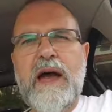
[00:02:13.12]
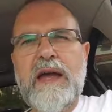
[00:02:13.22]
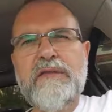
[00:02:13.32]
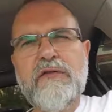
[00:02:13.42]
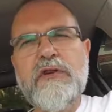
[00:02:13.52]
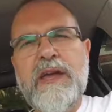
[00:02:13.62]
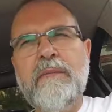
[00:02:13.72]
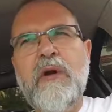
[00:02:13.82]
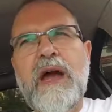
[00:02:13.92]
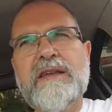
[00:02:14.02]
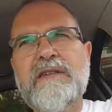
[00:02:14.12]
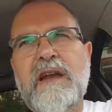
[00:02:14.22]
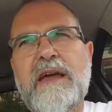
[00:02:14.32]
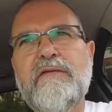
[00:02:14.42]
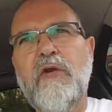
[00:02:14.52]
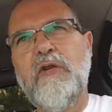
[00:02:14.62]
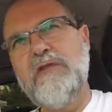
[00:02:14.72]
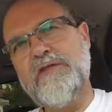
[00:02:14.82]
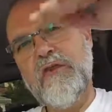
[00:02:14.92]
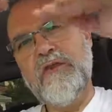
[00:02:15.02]
if your camera has a level,
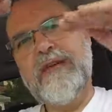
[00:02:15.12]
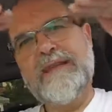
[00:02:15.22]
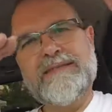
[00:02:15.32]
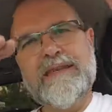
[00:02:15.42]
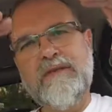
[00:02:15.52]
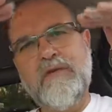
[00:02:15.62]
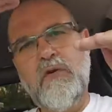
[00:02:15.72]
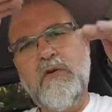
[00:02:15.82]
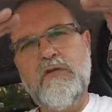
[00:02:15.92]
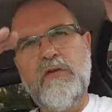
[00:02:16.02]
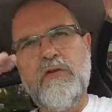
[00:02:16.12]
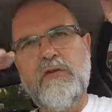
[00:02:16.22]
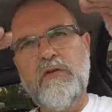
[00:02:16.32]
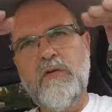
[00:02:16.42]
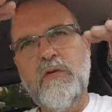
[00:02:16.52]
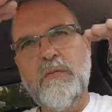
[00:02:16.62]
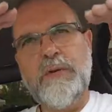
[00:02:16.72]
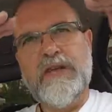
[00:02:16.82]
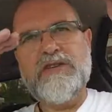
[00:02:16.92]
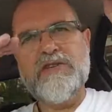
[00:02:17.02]
so you can see if your
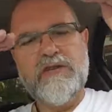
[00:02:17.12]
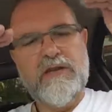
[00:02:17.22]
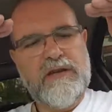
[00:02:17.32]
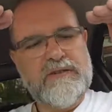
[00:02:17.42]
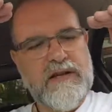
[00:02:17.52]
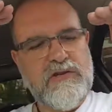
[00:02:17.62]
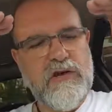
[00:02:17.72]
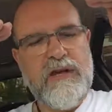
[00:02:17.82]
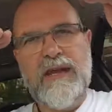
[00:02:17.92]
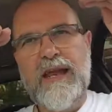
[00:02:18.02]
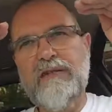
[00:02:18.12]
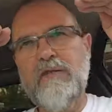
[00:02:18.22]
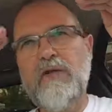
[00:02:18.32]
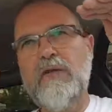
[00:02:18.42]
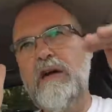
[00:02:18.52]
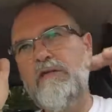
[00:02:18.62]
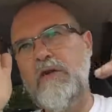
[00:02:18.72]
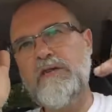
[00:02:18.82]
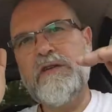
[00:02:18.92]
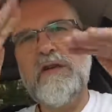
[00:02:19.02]
picture is actually leveled
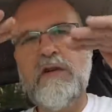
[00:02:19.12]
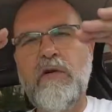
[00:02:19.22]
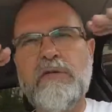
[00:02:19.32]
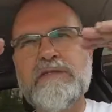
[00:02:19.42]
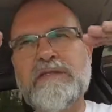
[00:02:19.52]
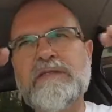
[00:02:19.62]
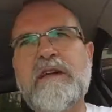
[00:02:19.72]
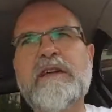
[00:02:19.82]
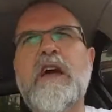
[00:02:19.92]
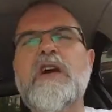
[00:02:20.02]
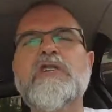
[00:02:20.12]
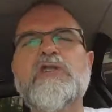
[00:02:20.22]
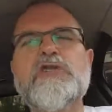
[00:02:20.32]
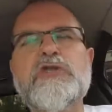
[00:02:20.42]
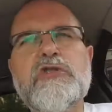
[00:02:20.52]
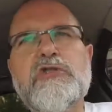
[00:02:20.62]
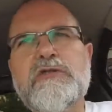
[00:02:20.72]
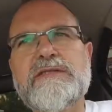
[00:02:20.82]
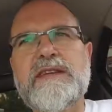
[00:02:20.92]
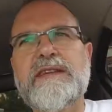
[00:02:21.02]
vertically or horizontally, you should
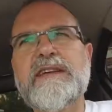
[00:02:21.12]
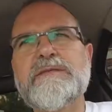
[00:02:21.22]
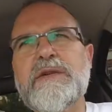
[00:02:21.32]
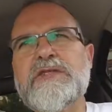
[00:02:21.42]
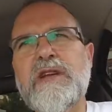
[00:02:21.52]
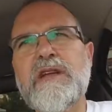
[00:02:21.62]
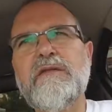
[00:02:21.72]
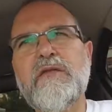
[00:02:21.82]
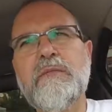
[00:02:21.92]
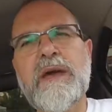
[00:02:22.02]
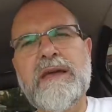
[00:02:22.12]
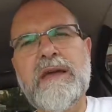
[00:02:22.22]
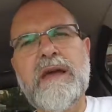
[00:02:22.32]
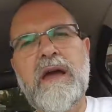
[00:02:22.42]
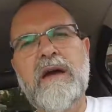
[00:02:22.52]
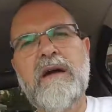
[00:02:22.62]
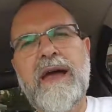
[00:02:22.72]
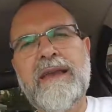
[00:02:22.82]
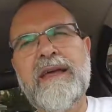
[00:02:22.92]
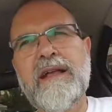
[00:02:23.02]
use it, especially if you're making
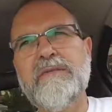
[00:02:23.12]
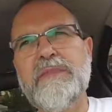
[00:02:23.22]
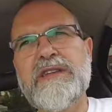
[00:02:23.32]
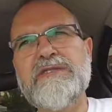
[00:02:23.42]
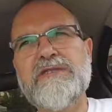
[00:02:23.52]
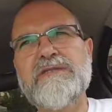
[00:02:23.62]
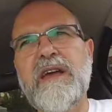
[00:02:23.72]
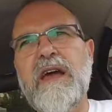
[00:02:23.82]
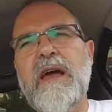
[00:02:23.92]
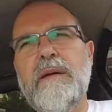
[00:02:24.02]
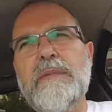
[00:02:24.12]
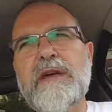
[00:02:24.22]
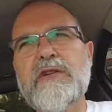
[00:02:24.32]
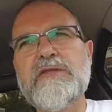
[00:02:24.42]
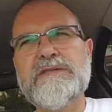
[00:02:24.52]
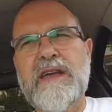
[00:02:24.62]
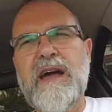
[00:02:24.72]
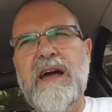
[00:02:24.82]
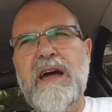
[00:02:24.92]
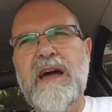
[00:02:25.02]
handheld pictures, because
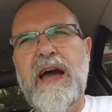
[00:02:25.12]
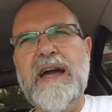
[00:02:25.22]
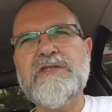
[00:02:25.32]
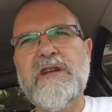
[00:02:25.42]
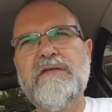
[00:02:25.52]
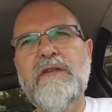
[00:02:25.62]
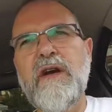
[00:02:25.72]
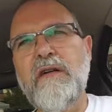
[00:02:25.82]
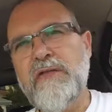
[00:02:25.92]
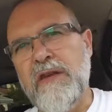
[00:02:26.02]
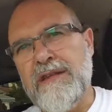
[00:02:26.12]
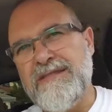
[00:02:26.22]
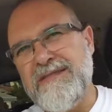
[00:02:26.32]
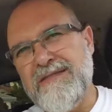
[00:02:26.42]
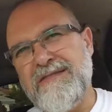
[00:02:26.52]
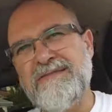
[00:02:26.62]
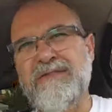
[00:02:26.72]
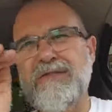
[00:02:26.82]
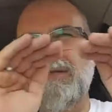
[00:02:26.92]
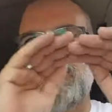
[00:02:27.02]
actually very often
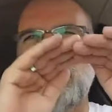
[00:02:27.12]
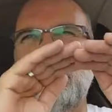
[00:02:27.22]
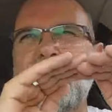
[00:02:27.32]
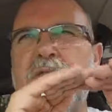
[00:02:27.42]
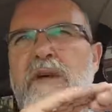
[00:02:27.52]
the